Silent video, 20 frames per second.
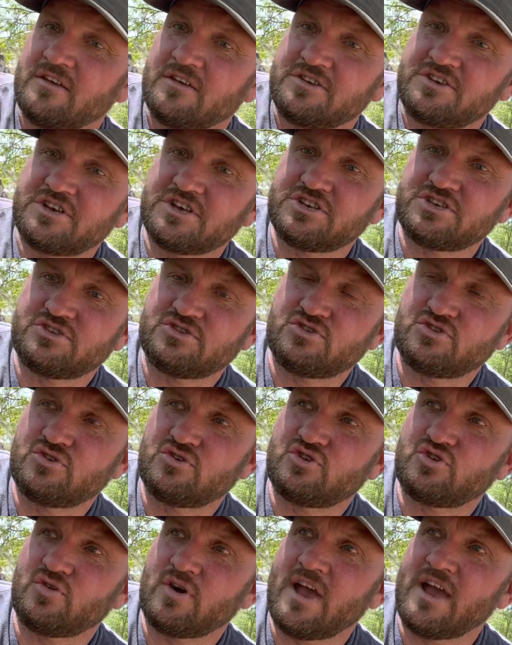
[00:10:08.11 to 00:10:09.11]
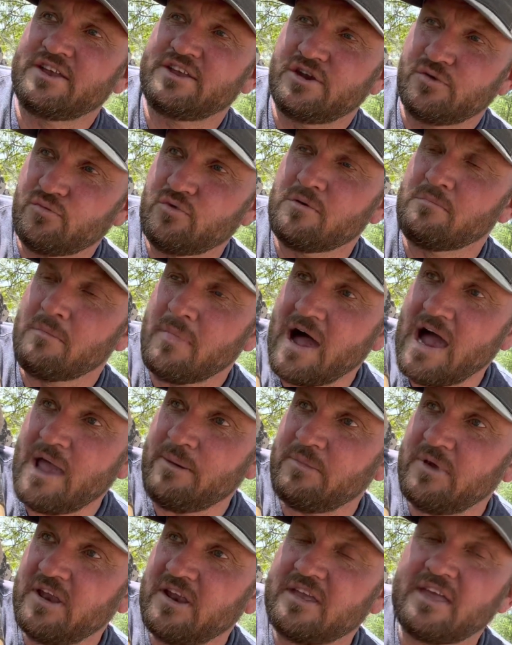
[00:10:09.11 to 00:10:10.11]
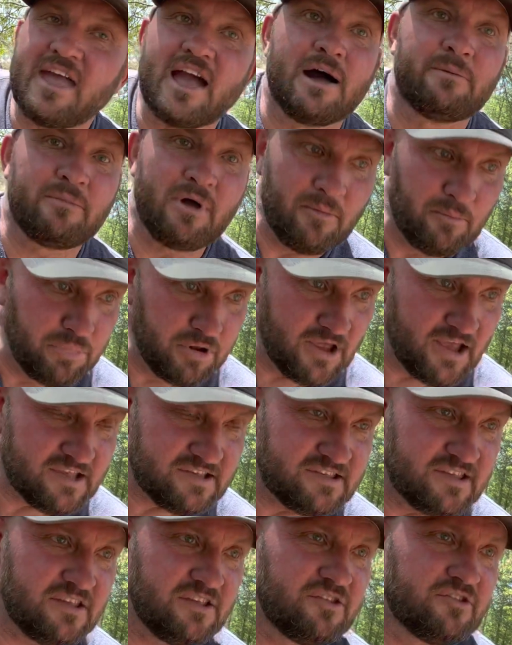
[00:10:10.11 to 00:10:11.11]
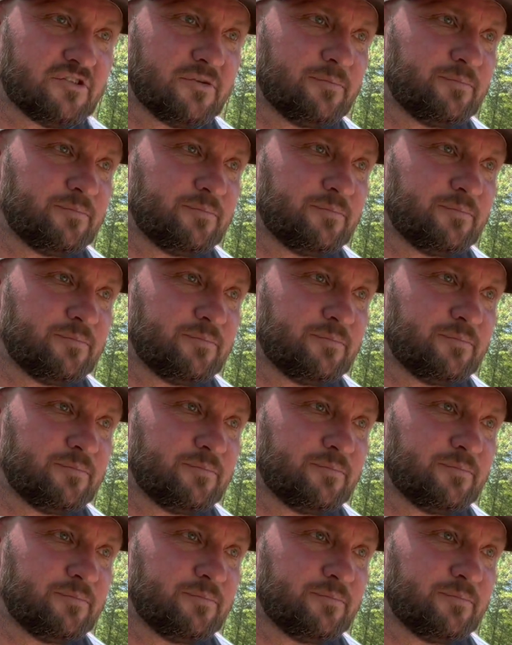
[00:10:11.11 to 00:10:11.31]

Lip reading: just trying to remind me to count my blessings.